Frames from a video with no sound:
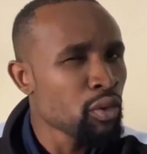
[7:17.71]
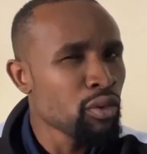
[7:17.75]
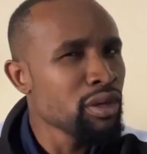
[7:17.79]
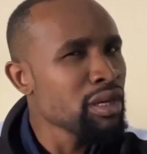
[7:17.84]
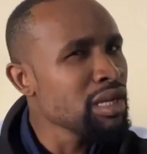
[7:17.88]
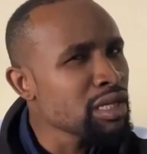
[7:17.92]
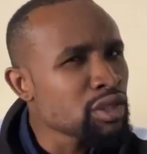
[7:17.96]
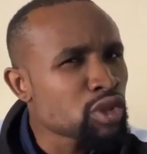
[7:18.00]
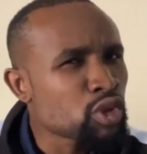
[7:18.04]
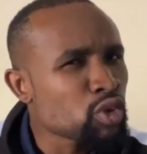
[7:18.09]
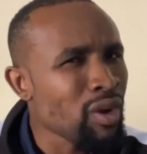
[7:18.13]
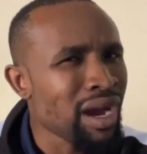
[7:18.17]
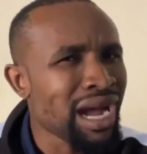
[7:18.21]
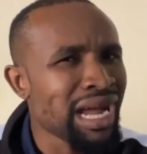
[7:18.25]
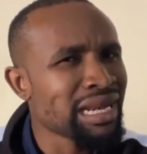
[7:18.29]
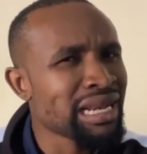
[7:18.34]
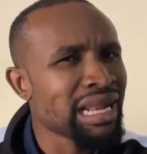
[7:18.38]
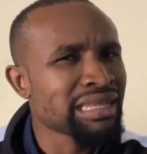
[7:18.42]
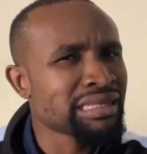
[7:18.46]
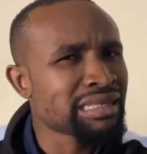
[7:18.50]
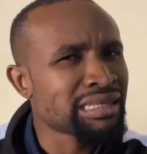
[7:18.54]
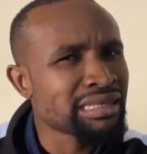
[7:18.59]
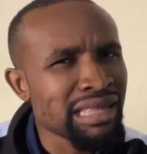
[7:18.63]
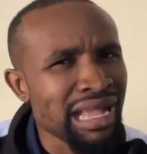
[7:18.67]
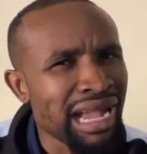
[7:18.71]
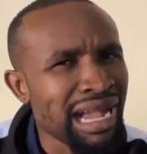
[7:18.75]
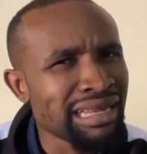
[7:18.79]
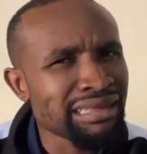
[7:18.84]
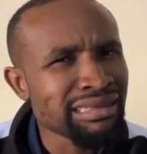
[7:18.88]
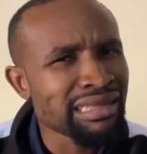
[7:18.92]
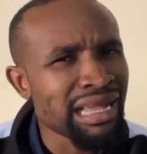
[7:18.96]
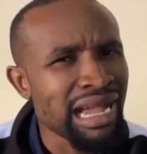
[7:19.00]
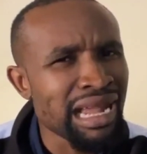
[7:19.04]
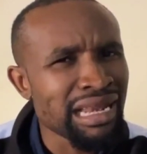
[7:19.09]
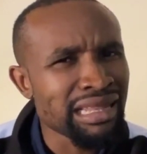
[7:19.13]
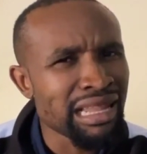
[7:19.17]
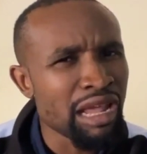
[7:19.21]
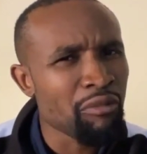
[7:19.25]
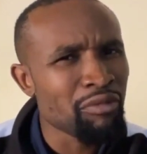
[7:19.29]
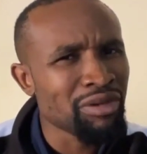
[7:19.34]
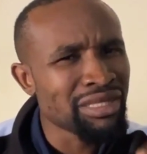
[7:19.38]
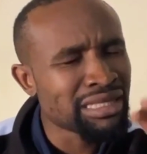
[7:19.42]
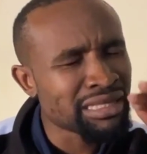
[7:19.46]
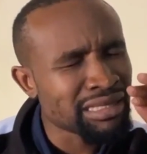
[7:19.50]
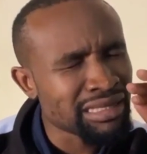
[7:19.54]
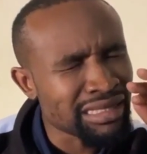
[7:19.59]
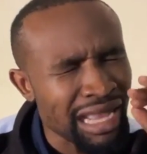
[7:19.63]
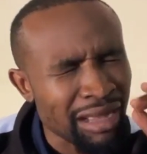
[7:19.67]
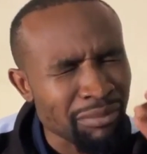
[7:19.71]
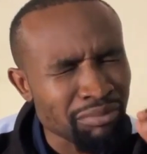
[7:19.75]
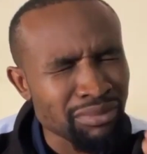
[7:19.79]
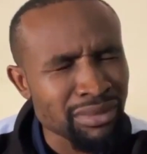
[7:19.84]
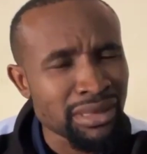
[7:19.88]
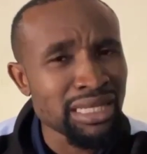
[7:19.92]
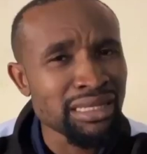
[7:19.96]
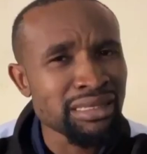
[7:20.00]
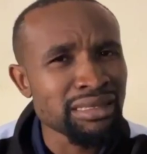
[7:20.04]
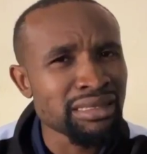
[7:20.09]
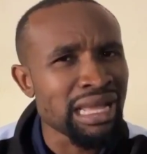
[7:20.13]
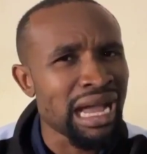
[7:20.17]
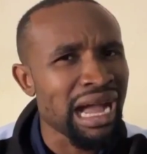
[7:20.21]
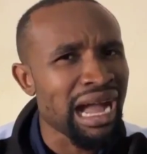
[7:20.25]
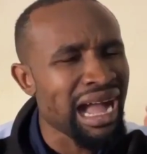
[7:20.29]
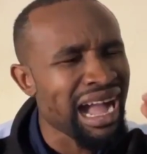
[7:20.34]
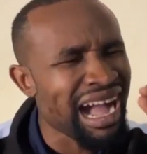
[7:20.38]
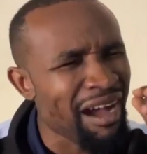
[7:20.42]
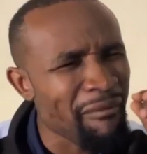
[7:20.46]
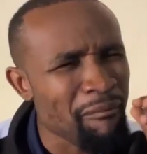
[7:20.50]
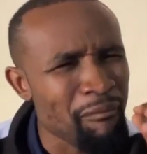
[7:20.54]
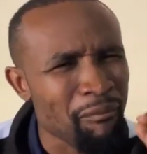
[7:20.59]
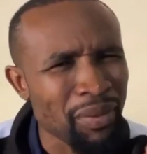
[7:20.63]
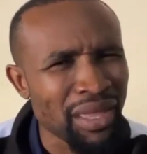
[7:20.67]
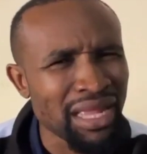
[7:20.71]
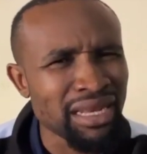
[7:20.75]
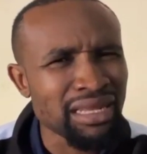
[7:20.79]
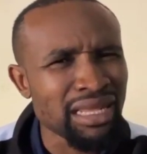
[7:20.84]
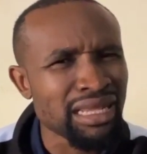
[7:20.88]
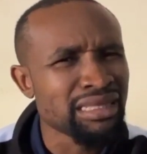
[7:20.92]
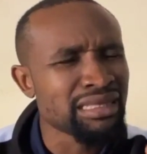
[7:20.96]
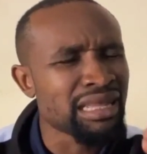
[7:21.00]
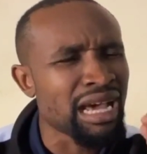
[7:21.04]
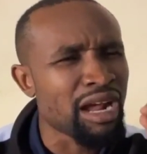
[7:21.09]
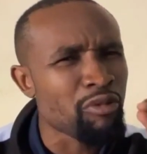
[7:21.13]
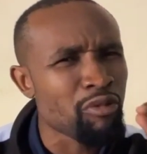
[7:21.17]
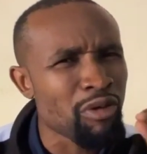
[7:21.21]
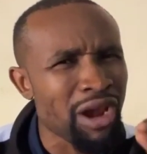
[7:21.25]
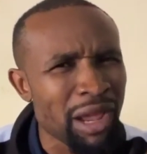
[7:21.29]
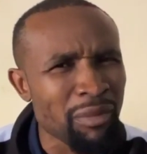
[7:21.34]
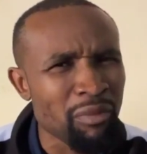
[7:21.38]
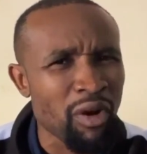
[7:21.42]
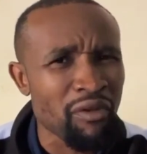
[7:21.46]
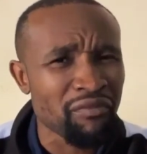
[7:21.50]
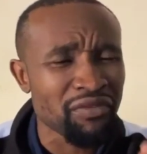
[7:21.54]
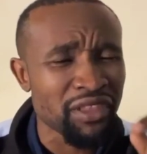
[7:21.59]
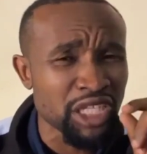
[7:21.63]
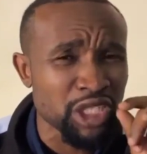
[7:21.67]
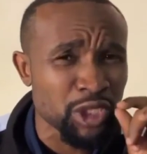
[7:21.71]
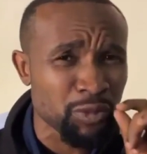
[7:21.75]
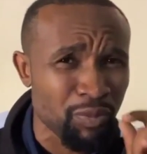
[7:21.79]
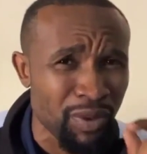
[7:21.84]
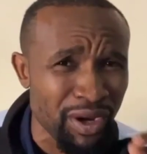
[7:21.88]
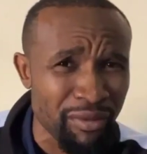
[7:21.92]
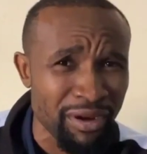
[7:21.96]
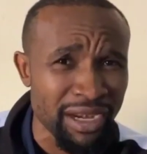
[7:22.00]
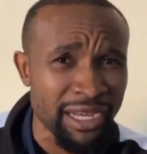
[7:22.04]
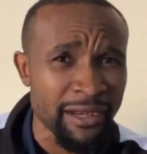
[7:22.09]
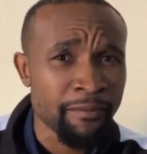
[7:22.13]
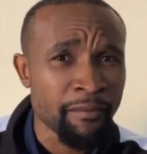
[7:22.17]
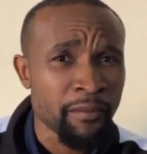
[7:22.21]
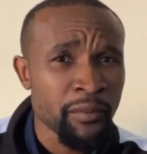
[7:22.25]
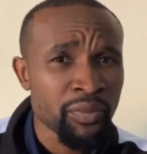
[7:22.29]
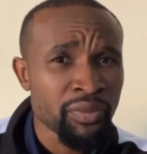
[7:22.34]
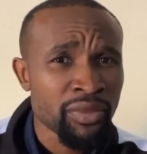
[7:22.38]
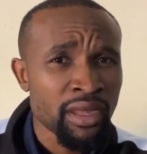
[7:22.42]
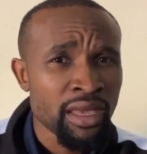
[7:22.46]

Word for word: you need to understand that there is something that happened in the realm of the spirit